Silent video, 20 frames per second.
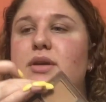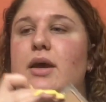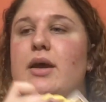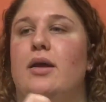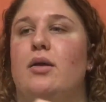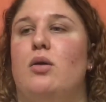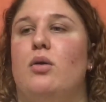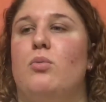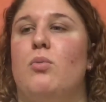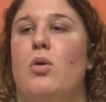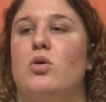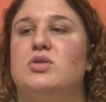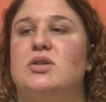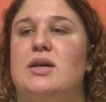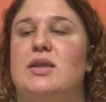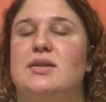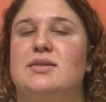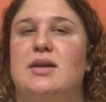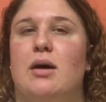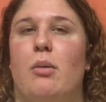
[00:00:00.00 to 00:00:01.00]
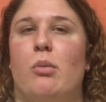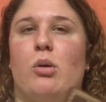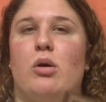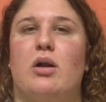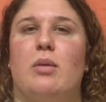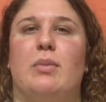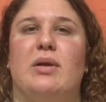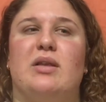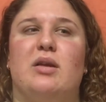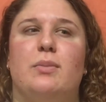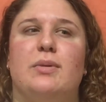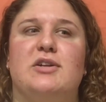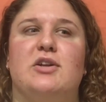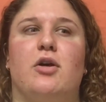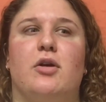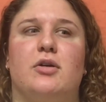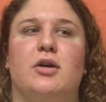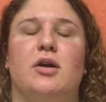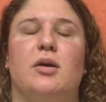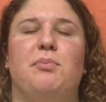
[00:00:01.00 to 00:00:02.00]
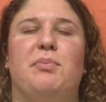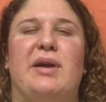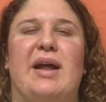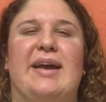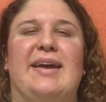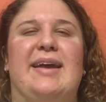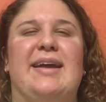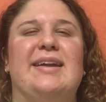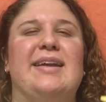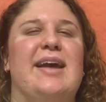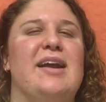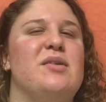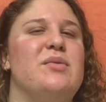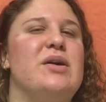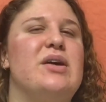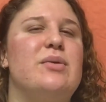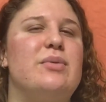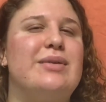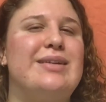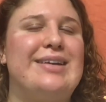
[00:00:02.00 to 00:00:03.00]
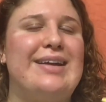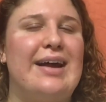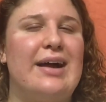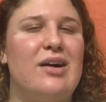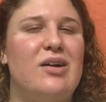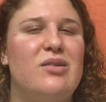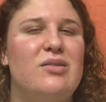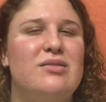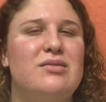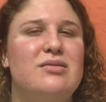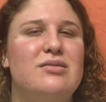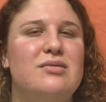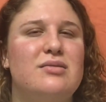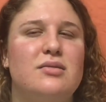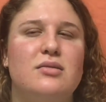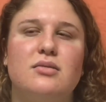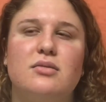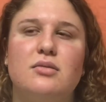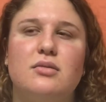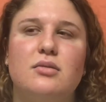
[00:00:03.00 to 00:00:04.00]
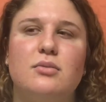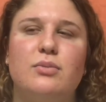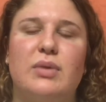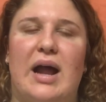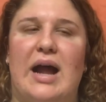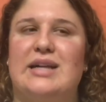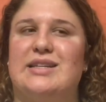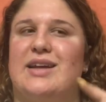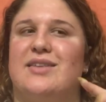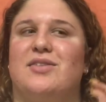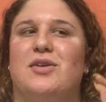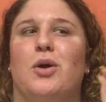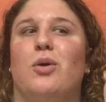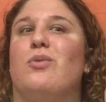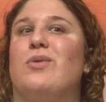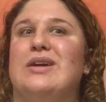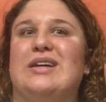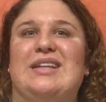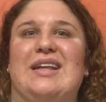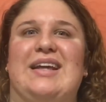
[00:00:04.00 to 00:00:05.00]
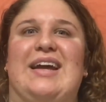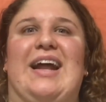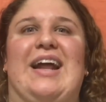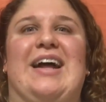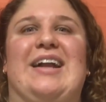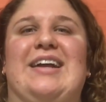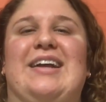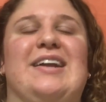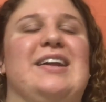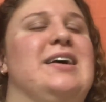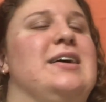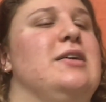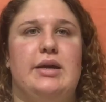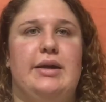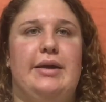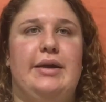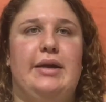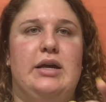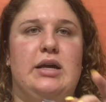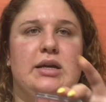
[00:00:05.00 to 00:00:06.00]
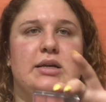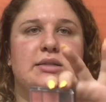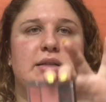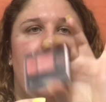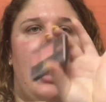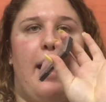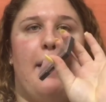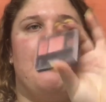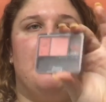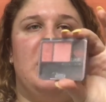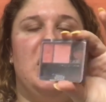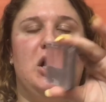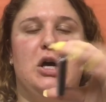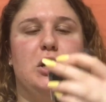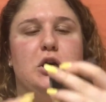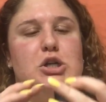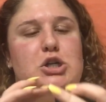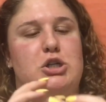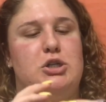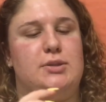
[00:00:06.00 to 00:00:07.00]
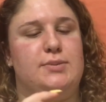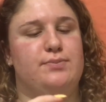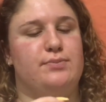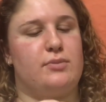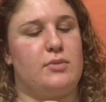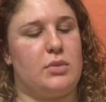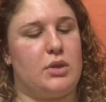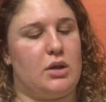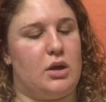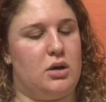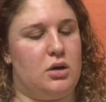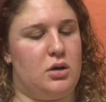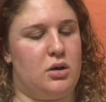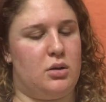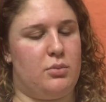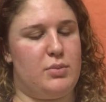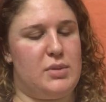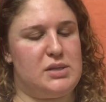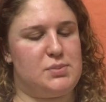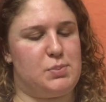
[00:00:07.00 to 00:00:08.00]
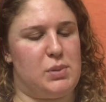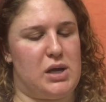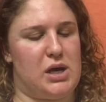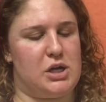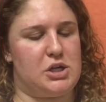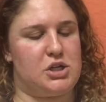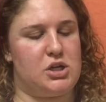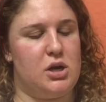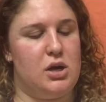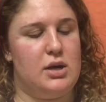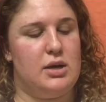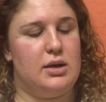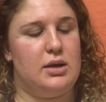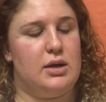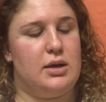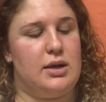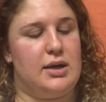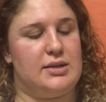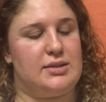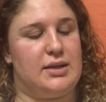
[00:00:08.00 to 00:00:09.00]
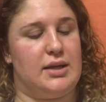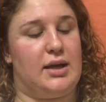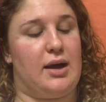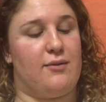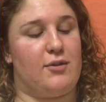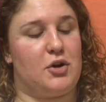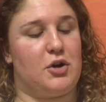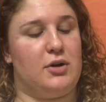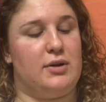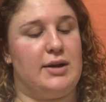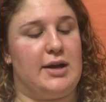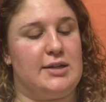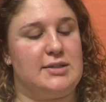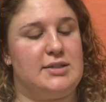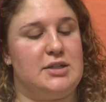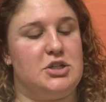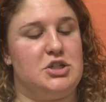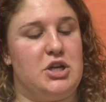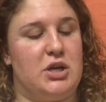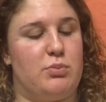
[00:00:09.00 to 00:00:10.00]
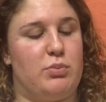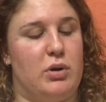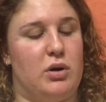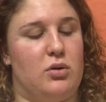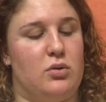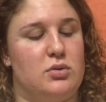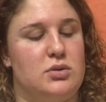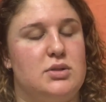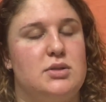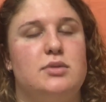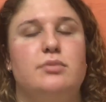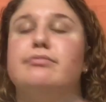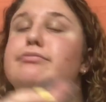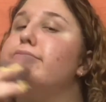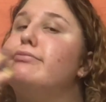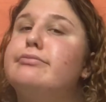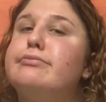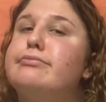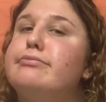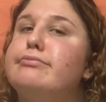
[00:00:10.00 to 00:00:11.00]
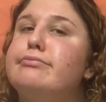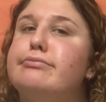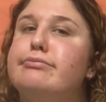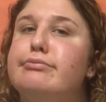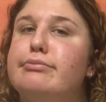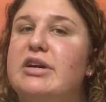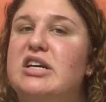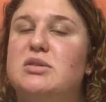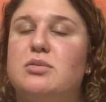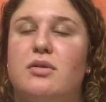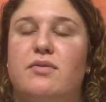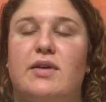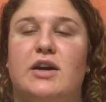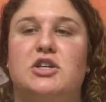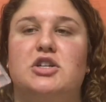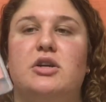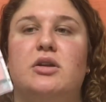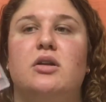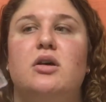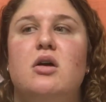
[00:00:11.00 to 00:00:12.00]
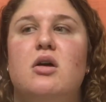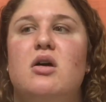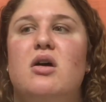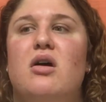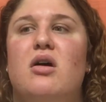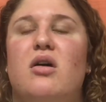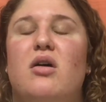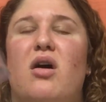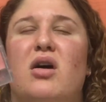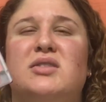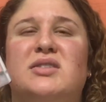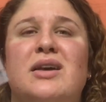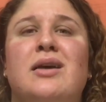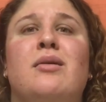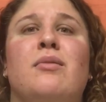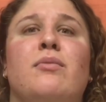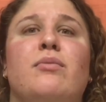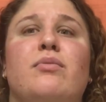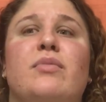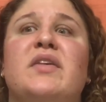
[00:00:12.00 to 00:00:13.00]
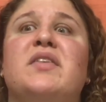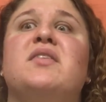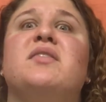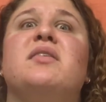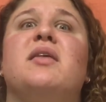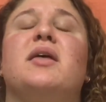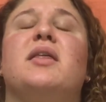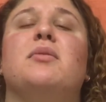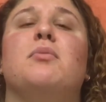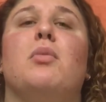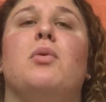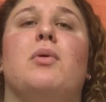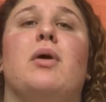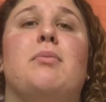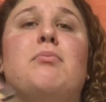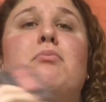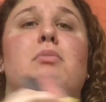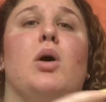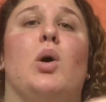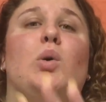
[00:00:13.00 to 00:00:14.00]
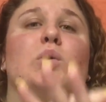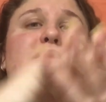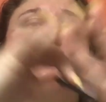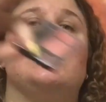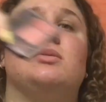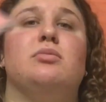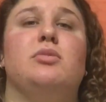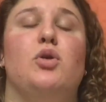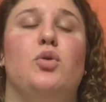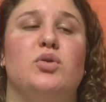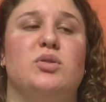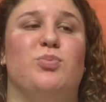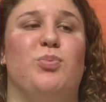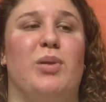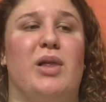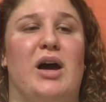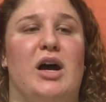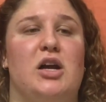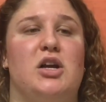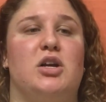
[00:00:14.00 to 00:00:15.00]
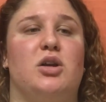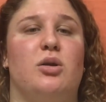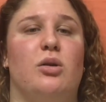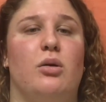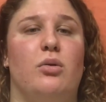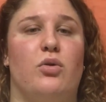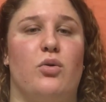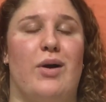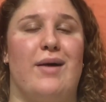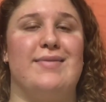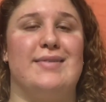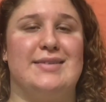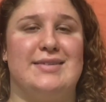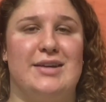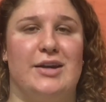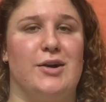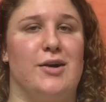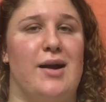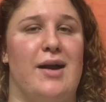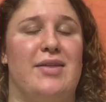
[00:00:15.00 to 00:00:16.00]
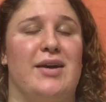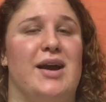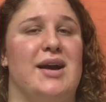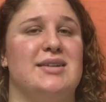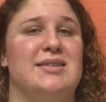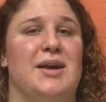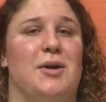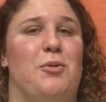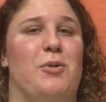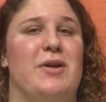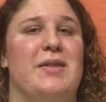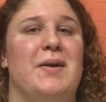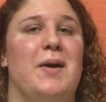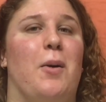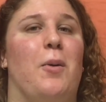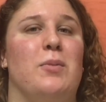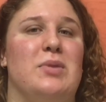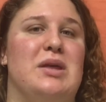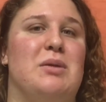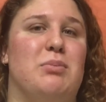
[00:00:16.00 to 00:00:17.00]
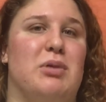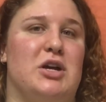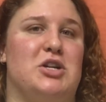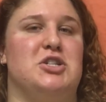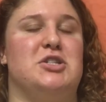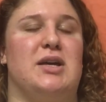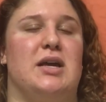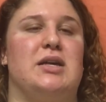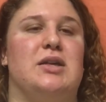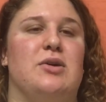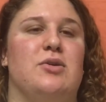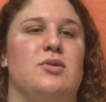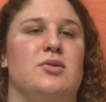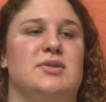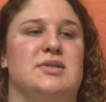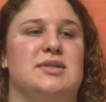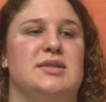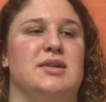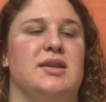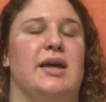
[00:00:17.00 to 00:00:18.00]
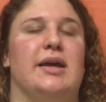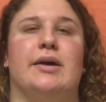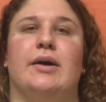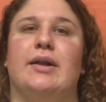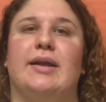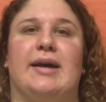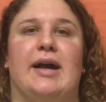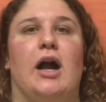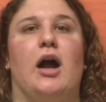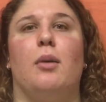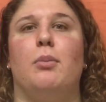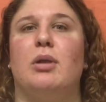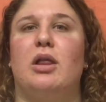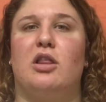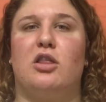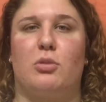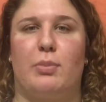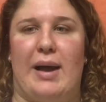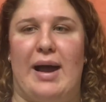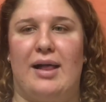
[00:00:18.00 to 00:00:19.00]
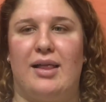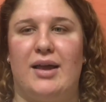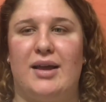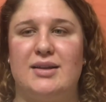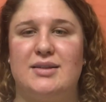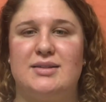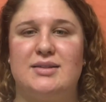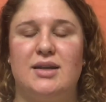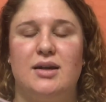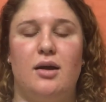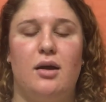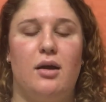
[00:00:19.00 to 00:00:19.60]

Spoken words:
it mostly in the summer when I'm a little bit darker, but I can get away with it now. But I just have to go really light-handed. Is blush. This blush is the CoverGirl Instant Cheekbones Peach Perfection. Honestly, this is like my most used blush throughout this year. I think this is like one of the only blushes I used until I got like a couple other palettes.